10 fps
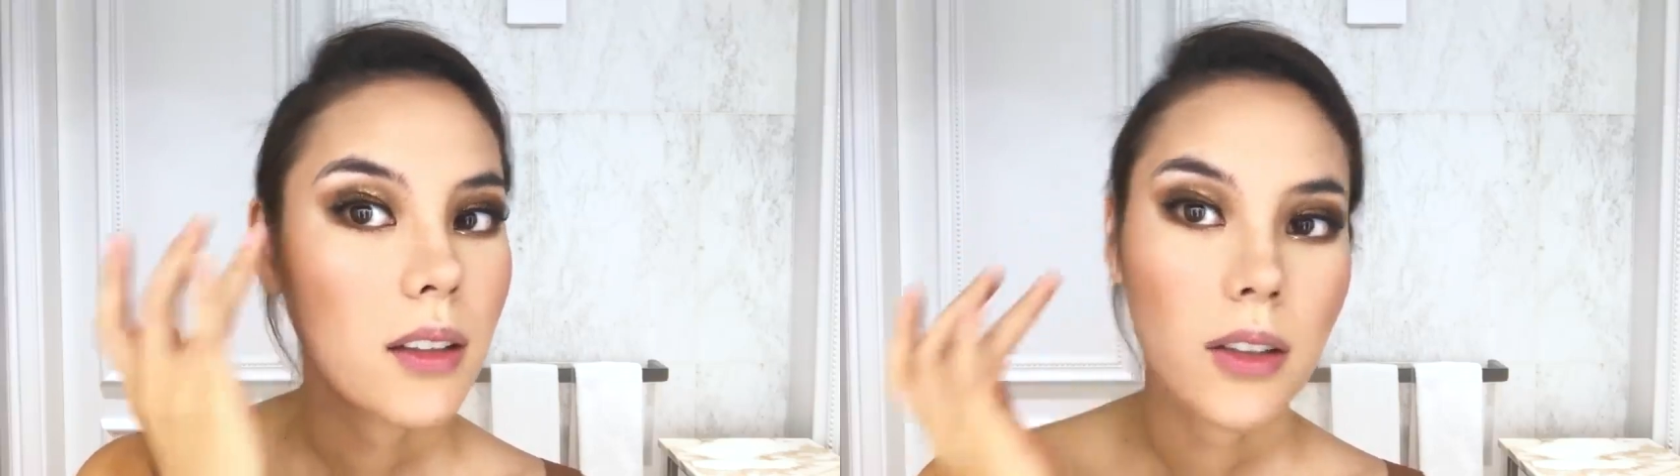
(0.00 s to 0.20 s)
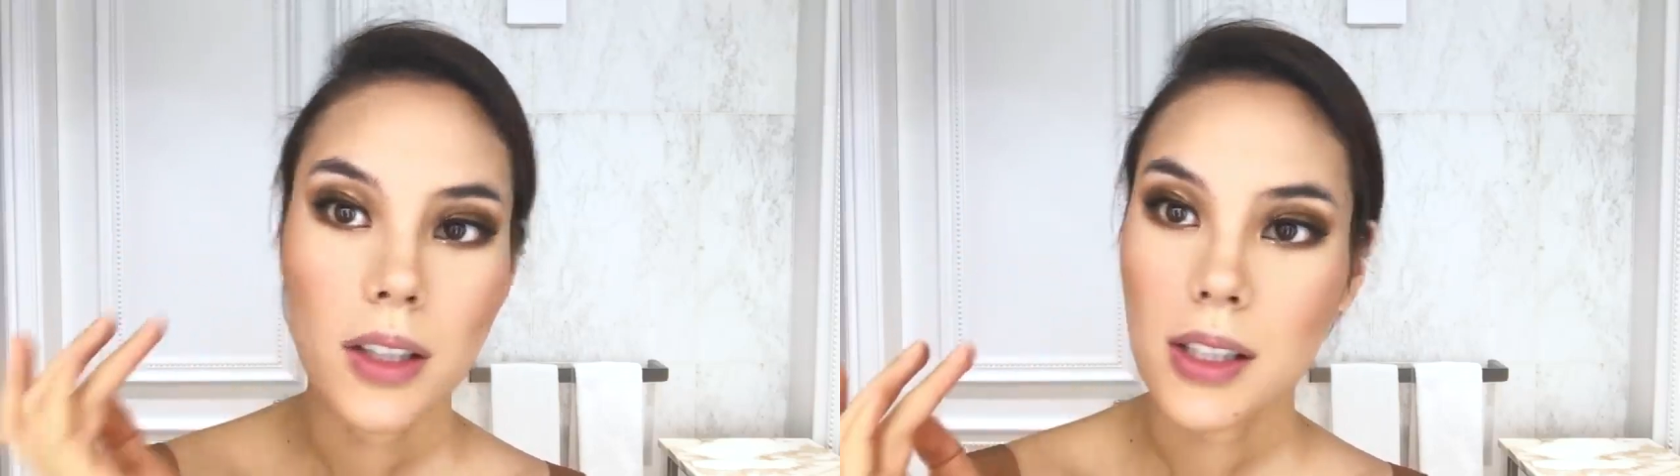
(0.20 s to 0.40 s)

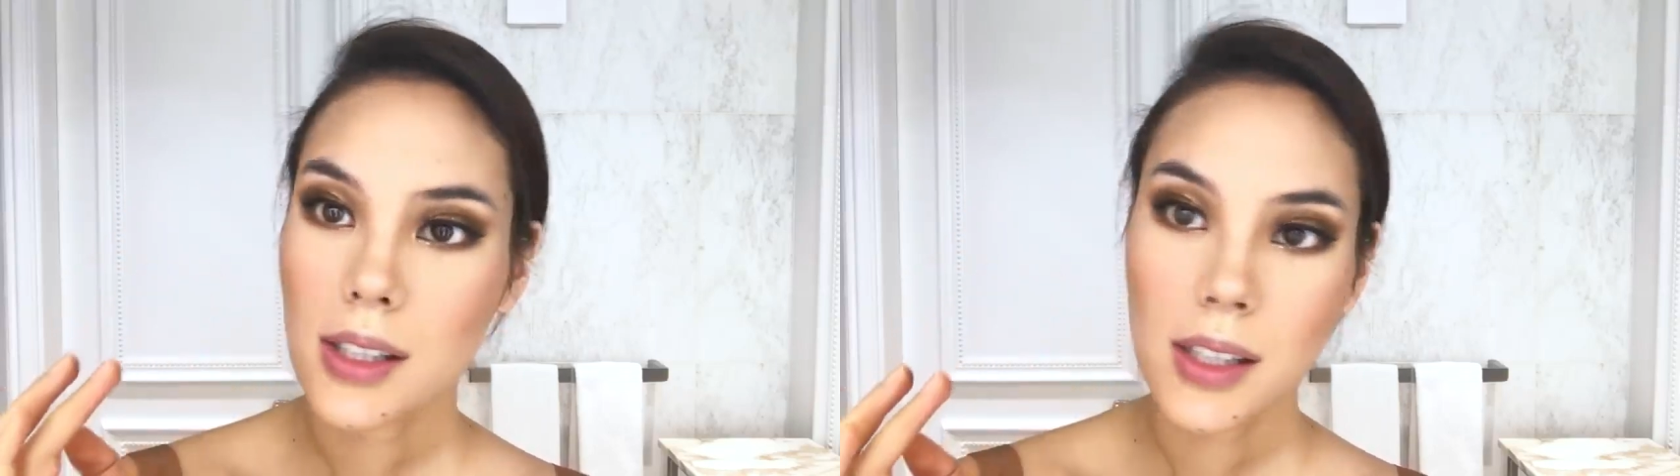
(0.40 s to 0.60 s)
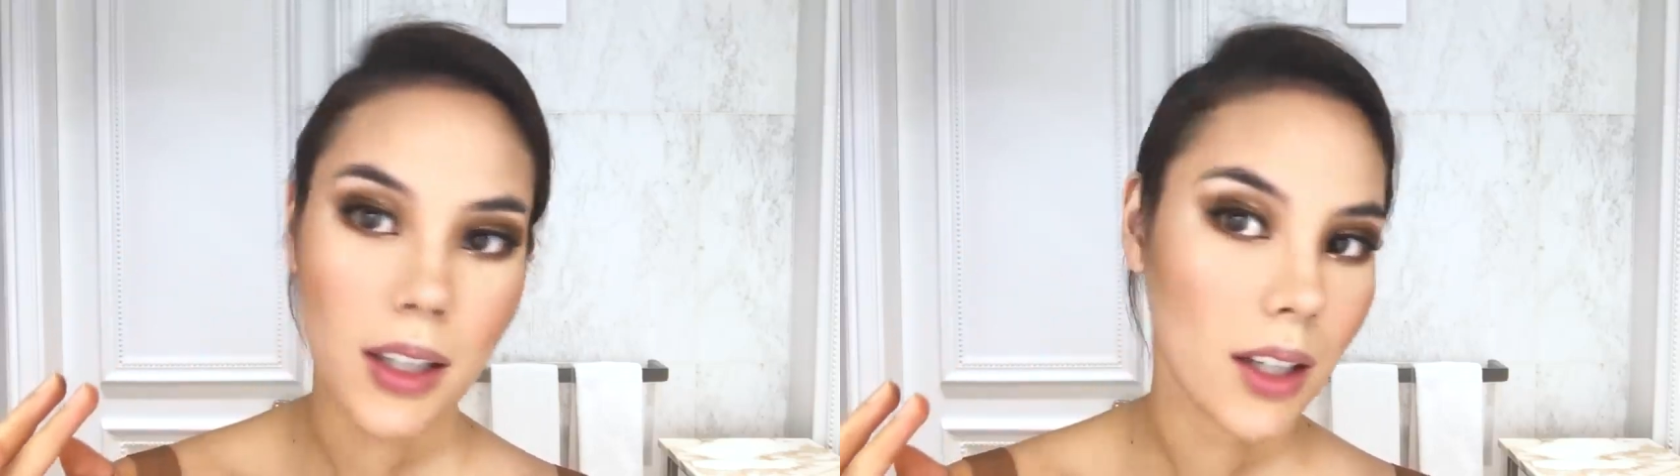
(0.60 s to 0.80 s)
you can
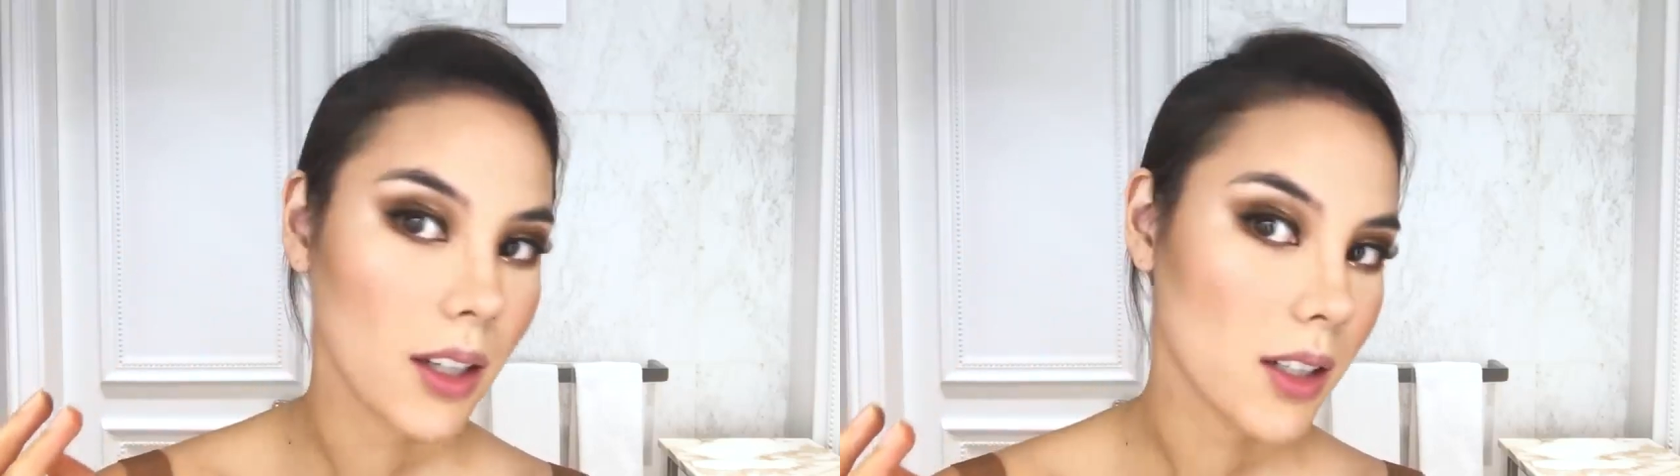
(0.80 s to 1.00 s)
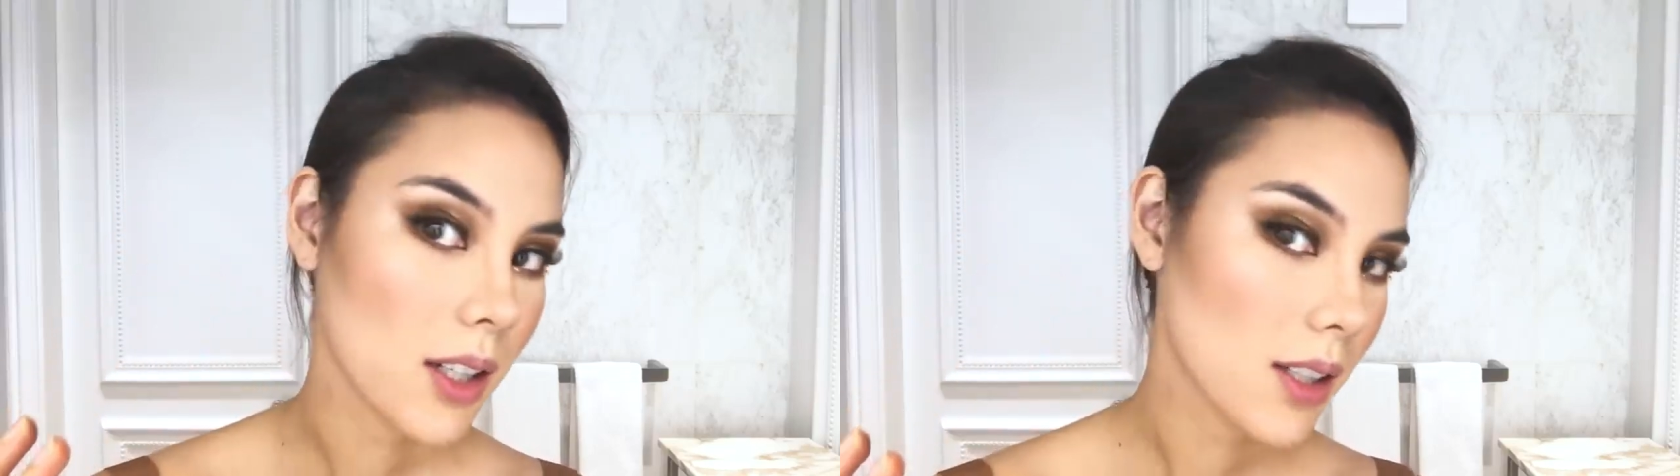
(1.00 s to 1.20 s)
just see, and
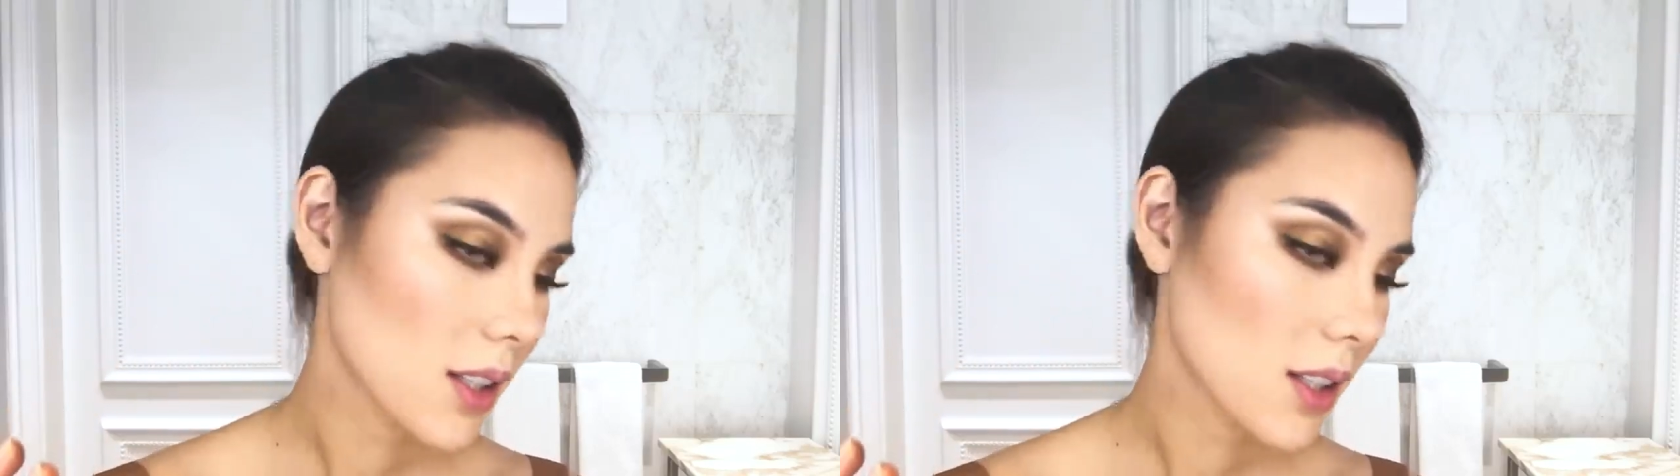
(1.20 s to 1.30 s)
it's